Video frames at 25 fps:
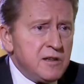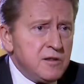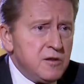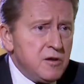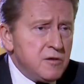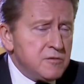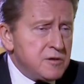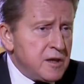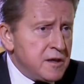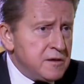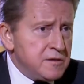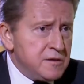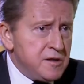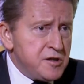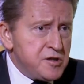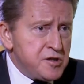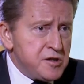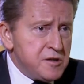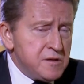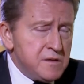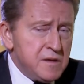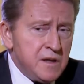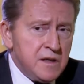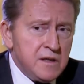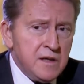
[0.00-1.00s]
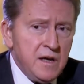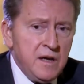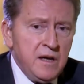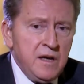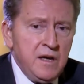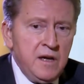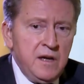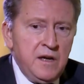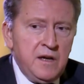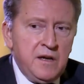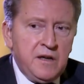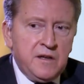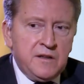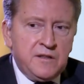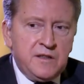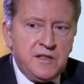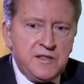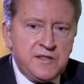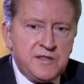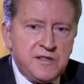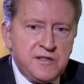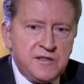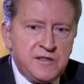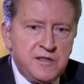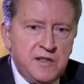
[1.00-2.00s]
long tradition.
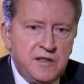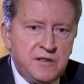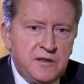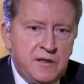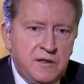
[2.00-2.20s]
This is a